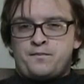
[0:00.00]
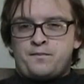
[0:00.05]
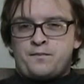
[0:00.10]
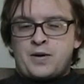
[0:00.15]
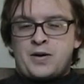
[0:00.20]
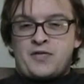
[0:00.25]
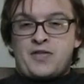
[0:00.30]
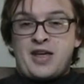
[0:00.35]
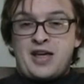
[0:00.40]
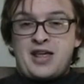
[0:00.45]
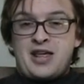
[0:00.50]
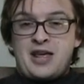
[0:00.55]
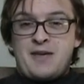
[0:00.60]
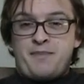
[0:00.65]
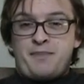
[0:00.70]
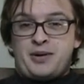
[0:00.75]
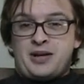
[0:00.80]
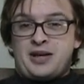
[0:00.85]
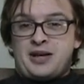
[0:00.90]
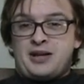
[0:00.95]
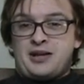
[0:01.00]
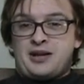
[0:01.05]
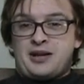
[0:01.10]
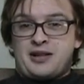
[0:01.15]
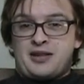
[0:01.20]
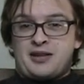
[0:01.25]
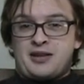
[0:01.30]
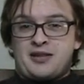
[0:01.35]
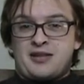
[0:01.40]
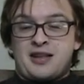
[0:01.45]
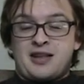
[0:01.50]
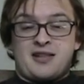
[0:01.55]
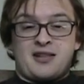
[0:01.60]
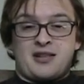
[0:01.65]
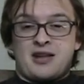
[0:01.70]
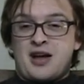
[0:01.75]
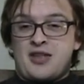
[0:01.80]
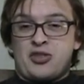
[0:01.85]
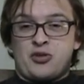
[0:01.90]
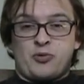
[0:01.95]
But if they keep playing like this, that's
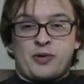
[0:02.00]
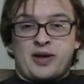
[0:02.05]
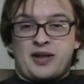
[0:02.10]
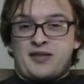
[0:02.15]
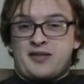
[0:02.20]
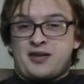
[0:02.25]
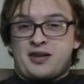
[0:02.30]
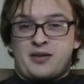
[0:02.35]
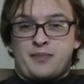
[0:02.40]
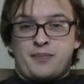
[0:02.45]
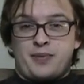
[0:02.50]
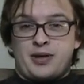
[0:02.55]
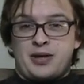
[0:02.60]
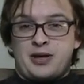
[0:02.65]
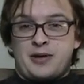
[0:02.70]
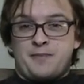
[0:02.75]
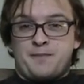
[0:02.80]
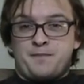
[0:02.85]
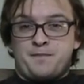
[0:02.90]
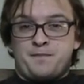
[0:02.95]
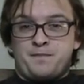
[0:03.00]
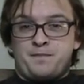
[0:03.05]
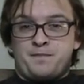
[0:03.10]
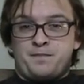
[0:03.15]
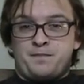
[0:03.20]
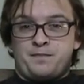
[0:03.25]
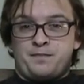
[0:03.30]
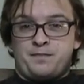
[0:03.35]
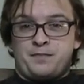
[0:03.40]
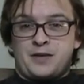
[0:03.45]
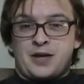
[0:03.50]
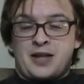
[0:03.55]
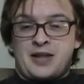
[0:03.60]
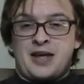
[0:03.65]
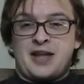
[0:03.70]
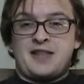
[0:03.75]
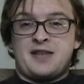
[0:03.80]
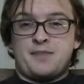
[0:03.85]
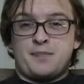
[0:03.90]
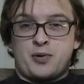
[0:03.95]
not the way it's going to be. And
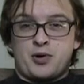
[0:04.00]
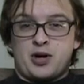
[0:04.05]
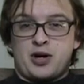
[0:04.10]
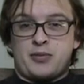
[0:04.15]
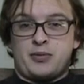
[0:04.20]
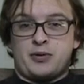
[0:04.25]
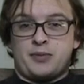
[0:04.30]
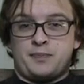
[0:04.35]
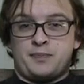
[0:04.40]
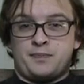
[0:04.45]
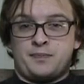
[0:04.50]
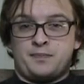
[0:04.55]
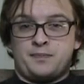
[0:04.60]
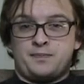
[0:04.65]
that's a problem.